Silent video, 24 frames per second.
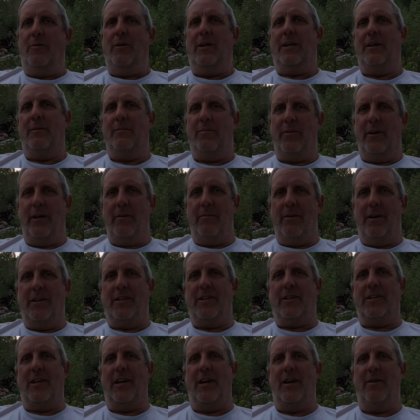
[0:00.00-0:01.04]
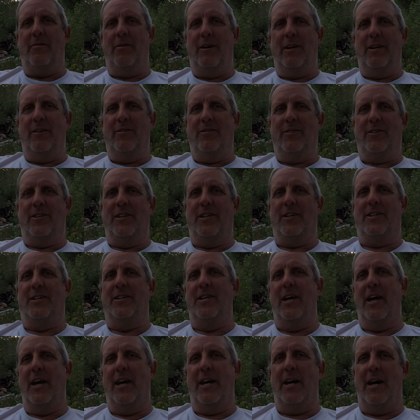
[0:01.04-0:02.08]
we can pretty much say we use this
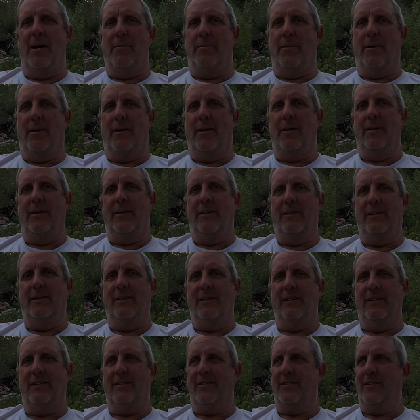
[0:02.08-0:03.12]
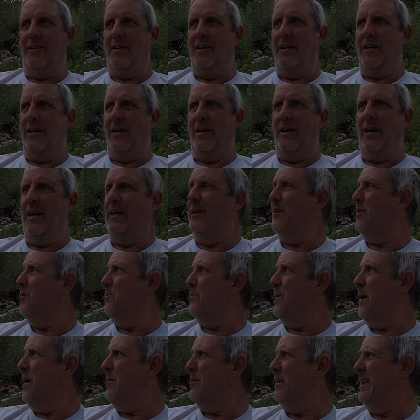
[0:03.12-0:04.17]
day up. It's, I don't know,
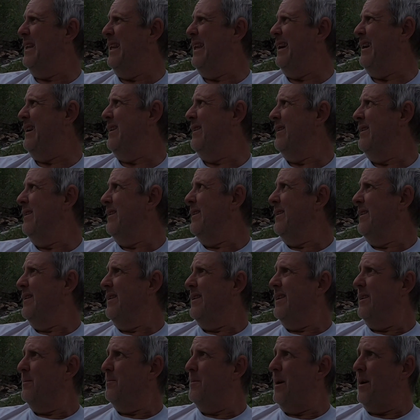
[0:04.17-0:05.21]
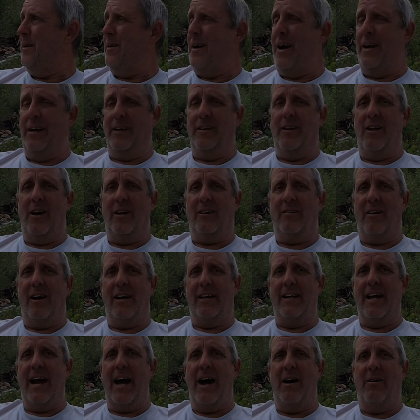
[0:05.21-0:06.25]
probably like about 9 o'clock
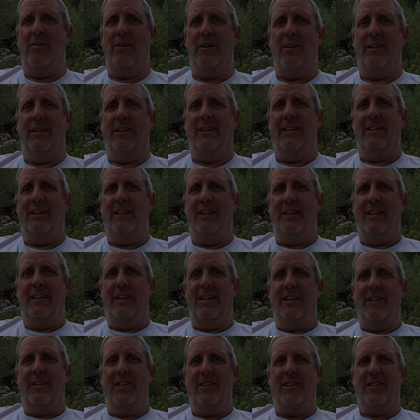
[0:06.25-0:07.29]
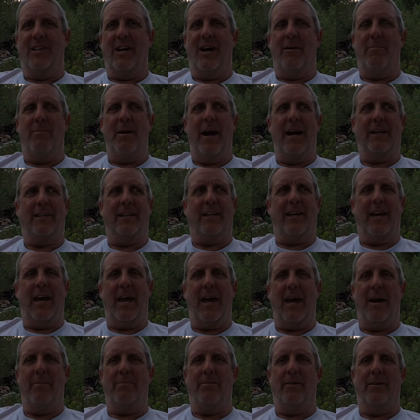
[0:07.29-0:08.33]
right now. Just got back to
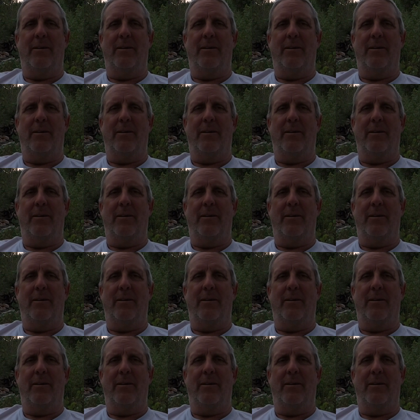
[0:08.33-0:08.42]
camp.